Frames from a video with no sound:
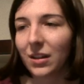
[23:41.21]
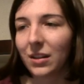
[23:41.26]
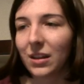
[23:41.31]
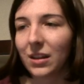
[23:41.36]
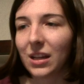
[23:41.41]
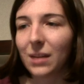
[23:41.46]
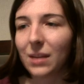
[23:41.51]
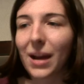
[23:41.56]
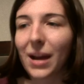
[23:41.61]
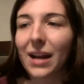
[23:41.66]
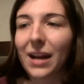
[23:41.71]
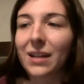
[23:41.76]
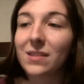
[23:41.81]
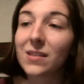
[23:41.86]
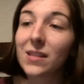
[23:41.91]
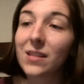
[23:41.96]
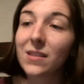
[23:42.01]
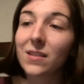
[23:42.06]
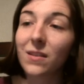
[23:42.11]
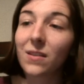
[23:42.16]
The Ida bag
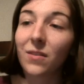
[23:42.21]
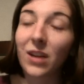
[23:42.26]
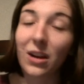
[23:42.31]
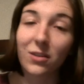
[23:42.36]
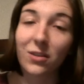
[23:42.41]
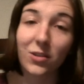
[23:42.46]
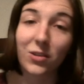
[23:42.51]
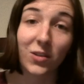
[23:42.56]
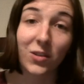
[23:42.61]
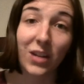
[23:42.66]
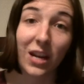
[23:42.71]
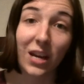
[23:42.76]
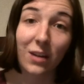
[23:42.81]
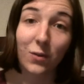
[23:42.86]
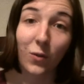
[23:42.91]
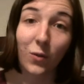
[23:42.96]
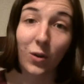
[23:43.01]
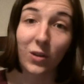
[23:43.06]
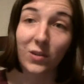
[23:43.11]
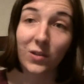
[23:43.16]
consists of characters he has
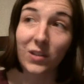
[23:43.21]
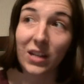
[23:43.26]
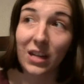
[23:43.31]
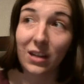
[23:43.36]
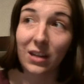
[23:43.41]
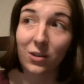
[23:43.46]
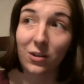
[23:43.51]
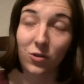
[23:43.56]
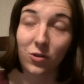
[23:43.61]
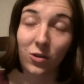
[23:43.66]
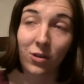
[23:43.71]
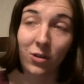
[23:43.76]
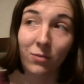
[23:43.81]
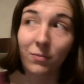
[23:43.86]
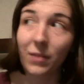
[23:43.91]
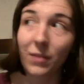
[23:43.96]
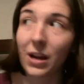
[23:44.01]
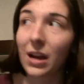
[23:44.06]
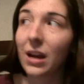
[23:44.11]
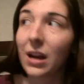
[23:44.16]
voiced. It is true.
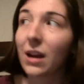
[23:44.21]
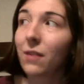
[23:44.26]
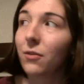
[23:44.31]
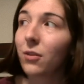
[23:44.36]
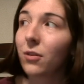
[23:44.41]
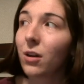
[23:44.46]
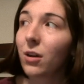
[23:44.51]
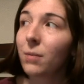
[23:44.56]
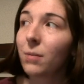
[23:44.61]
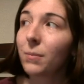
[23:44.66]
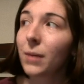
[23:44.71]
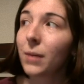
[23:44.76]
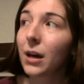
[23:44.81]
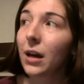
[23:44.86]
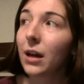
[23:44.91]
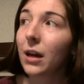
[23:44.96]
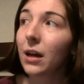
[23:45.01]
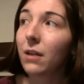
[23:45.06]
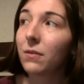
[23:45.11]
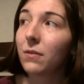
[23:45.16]
I have Chrom,
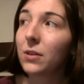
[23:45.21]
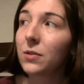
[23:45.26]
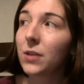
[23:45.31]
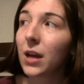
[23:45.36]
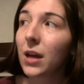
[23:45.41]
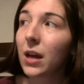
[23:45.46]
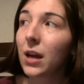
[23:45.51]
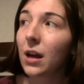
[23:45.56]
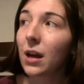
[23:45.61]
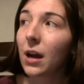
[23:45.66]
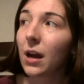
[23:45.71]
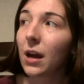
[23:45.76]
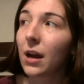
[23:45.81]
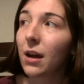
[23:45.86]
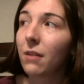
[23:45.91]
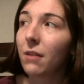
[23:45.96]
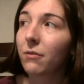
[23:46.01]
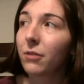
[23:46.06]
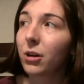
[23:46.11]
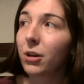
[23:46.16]
I have Yusuke, I
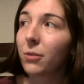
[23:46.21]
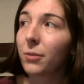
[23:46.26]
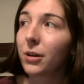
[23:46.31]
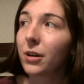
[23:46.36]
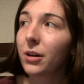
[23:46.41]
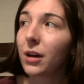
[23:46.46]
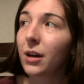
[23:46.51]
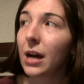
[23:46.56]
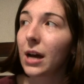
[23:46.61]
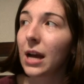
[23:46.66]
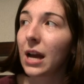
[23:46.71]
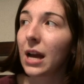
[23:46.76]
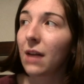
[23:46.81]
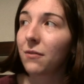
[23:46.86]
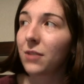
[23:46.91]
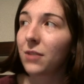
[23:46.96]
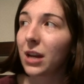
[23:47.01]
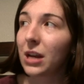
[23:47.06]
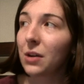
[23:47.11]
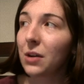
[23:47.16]
have Ryoma, I have
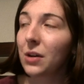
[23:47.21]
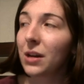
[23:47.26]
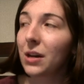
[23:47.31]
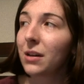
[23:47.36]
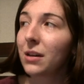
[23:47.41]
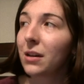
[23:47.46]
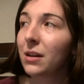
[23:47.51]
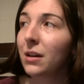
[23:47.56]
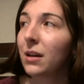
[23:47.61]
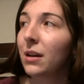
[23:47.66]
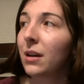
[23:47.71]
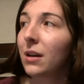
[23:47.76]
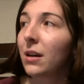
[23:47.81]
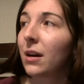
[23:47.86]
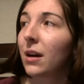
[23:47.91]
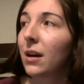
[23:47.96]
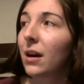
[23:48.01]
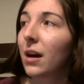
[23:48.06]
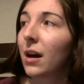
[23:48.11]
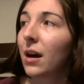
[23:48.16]
Nayuta,
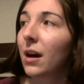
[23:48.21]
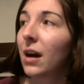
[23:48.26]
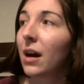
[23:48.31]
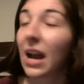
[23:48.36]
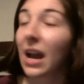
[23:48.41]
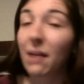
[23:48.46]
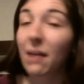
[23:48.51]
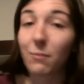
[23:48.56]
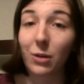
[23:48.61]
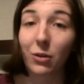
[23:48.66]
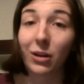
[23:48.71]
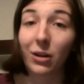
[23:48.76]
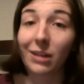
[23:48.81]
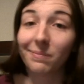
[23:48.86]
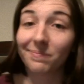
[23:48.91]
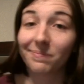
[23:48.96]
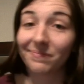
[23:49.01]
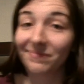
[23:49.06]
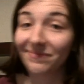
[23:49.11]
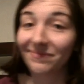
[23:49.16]
I have McCree.
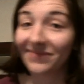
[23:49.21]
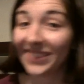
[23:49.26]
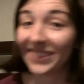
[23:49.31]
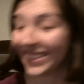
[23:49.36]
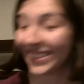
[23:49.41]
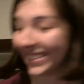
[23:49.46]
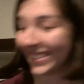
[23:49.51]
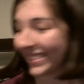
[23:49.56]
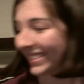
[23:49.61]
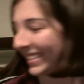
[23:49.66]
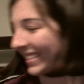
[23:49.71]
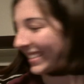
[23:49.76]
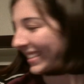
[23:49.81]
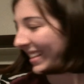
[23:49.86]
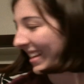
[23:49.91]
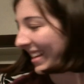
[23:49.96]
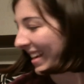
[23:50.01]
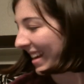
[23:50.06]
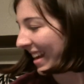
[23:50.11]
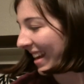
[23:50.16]

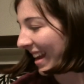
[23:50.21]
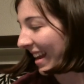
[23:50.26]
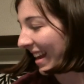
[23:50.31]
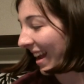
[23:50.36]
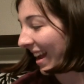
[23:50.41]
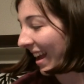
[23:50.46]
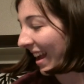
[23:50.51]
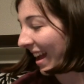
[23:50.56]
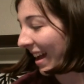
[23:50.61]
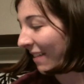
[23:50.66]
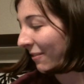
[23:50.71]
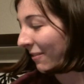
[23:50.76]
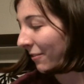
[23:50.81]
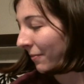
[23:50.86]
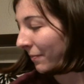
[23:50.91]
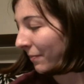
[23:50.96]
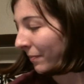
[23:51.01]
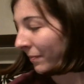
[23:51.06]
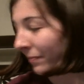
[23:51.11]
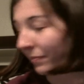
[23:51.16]
And I have
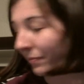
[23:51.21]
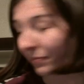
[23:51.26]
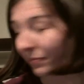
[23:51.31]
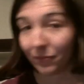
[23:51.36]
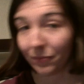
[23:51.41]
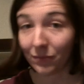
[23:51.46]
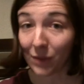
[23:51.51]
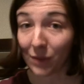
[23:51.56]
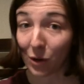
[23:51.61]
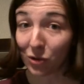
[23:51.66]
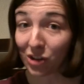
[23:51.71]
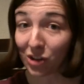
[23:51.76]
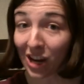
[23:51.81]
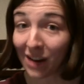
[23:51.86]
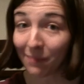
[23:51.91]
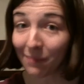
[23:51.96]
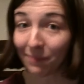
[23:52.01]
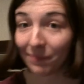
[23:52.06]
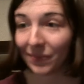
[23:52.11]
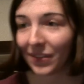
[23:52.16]
no
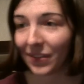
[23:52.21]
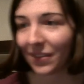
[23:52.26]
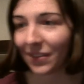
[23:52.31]
shame.